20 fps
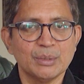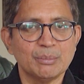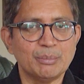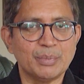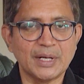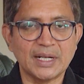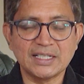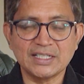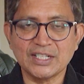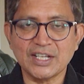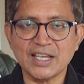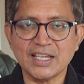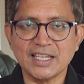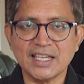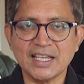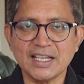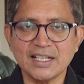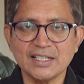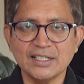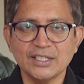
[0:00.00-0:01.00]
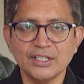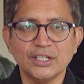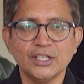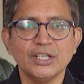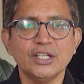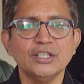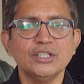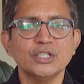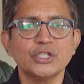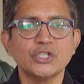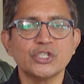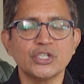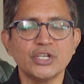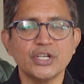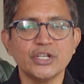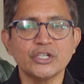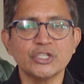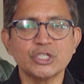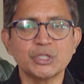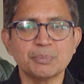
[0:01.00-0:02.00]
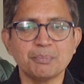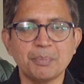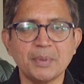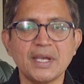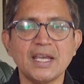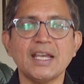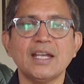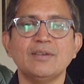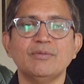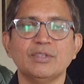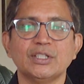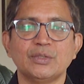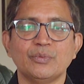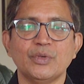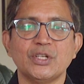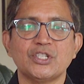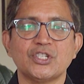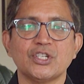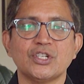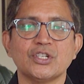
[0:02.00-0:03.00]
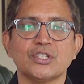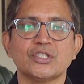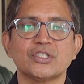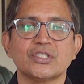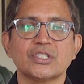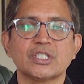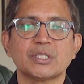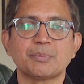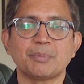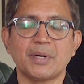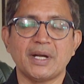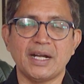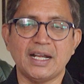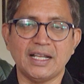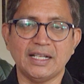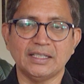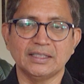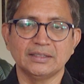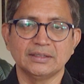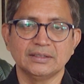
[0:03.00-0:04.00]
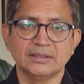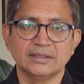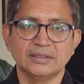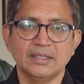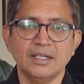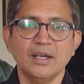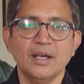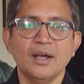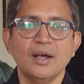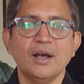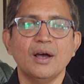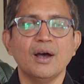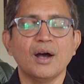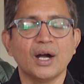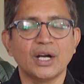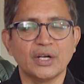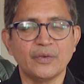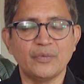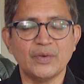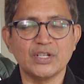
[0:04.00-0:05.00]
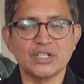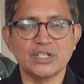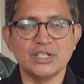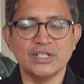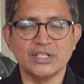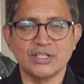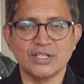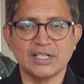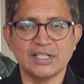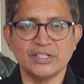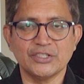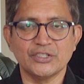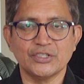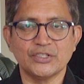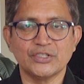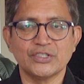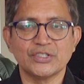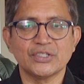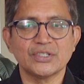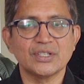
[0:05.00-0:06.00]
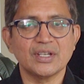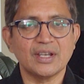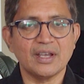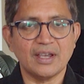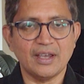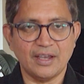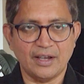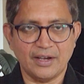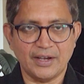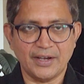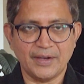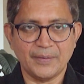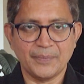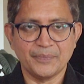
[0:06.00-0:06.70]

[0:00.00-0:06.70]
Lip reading: Breathtaking in the sheer speed with which it is spreading. Artificial intelligence, AI.